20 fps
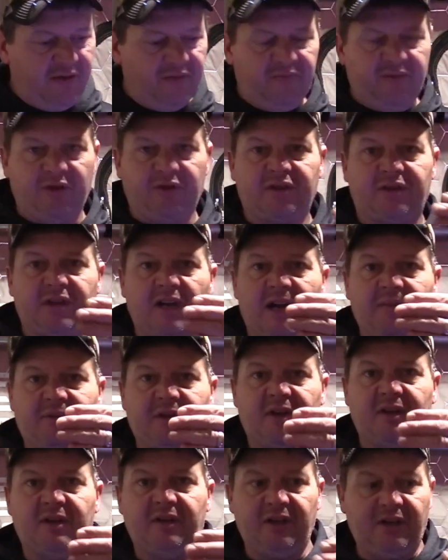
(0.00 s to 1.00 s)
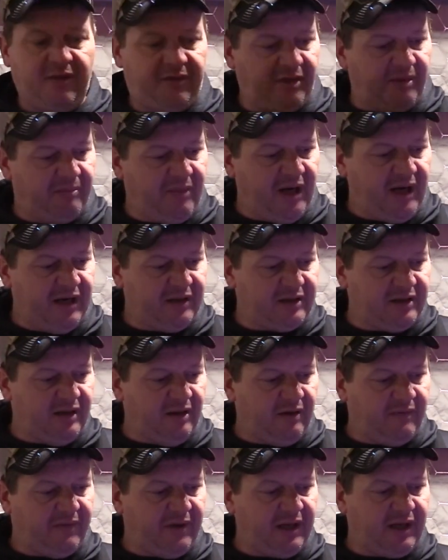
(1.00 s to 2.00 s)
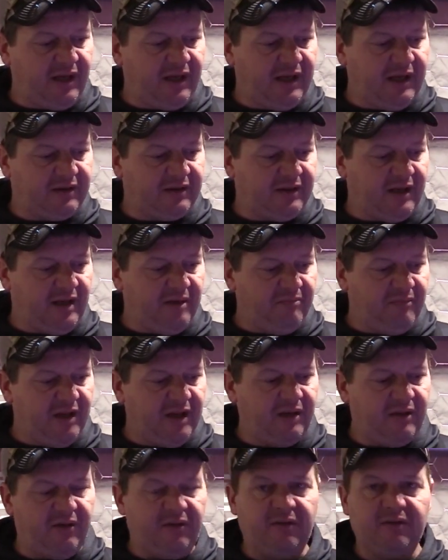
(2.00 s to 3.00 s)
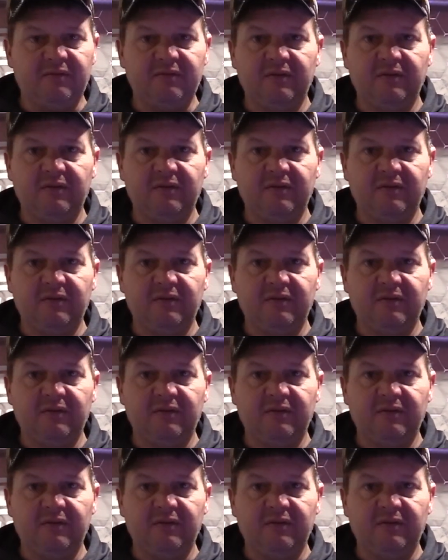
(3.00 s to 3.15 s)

they'll stop kind of underneath their baits. Now, if I can get that minnow